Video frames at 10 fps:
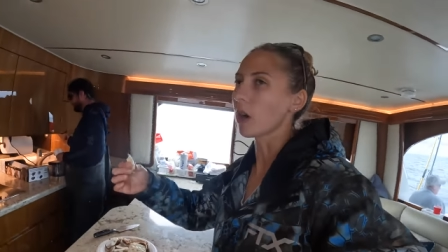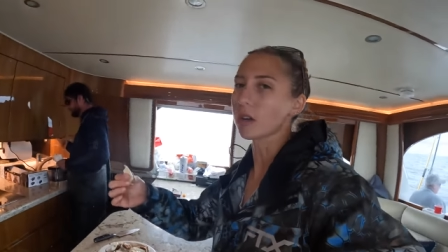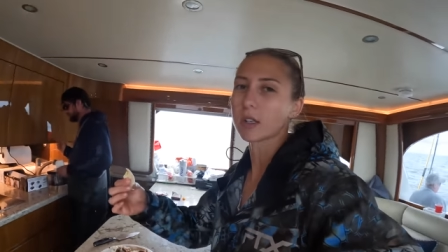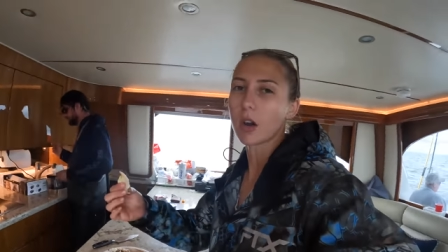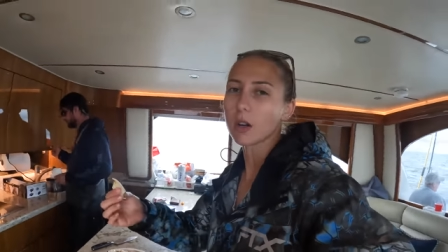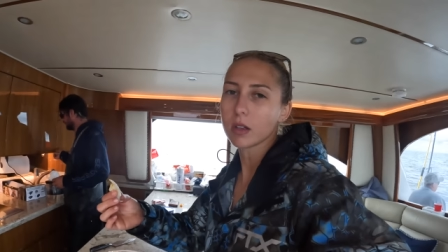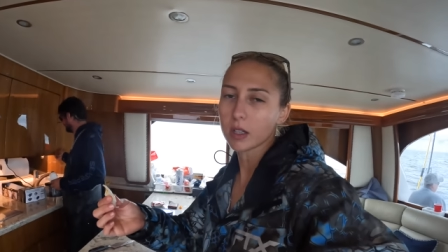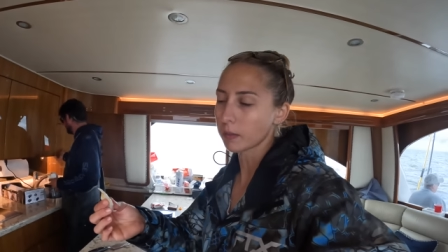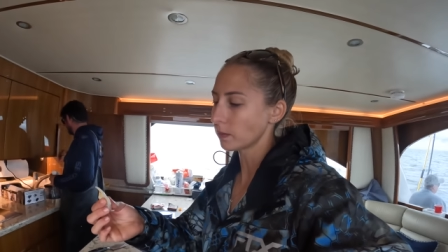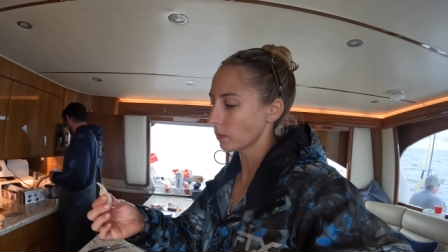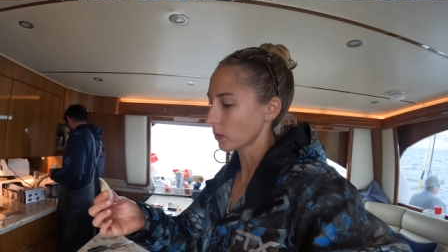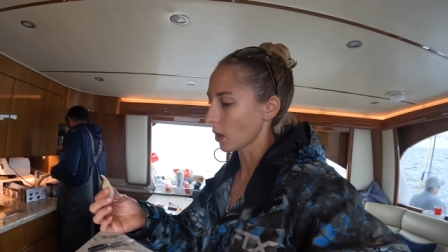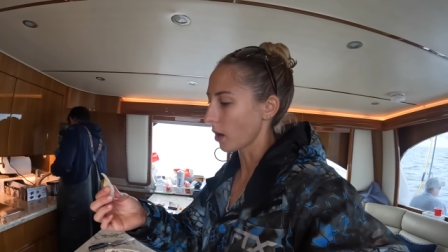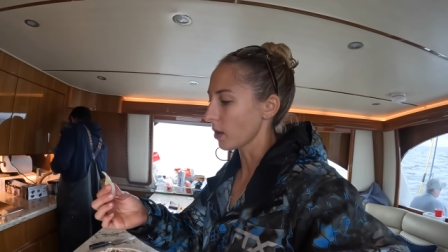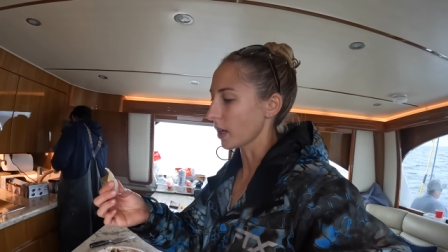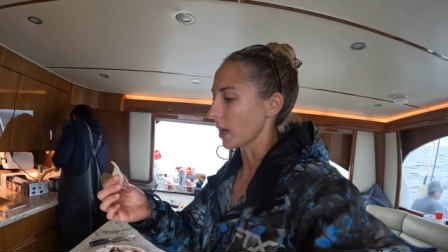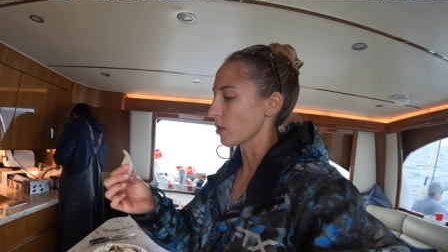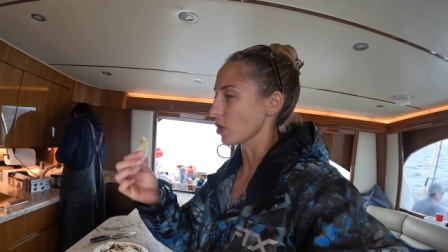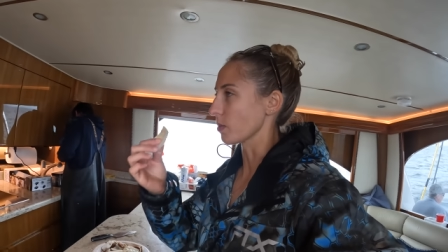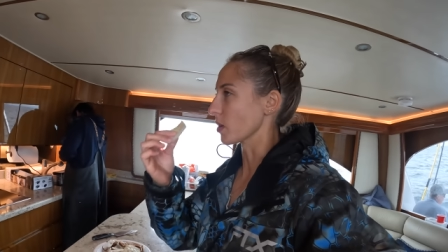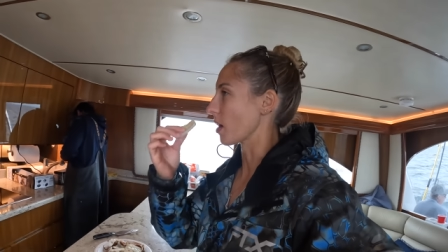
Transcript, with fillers: garlic? Garlic, garlic I usually put